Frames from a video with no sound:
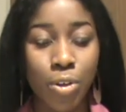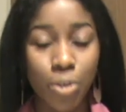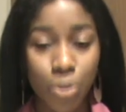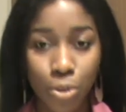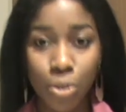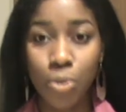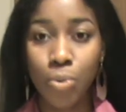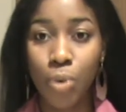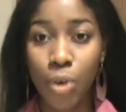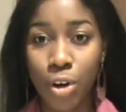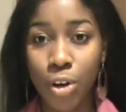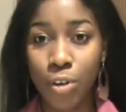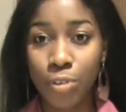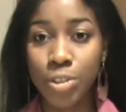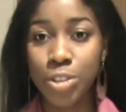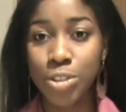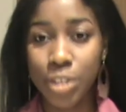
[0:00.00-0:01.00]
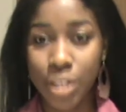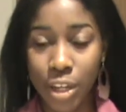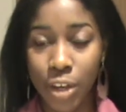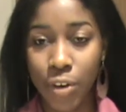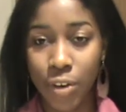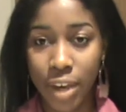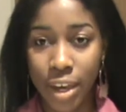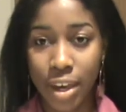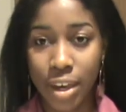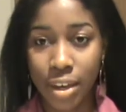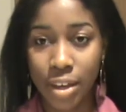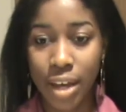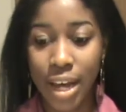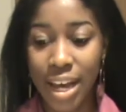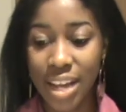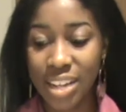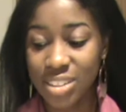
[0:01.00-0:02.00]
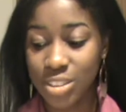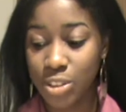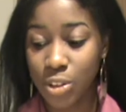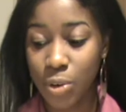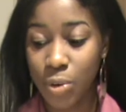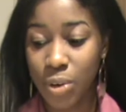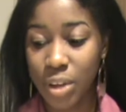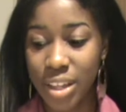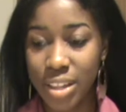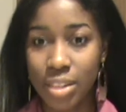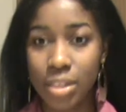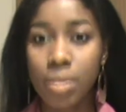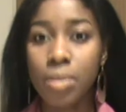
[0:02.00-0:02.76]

do the work of straightening your hair, and so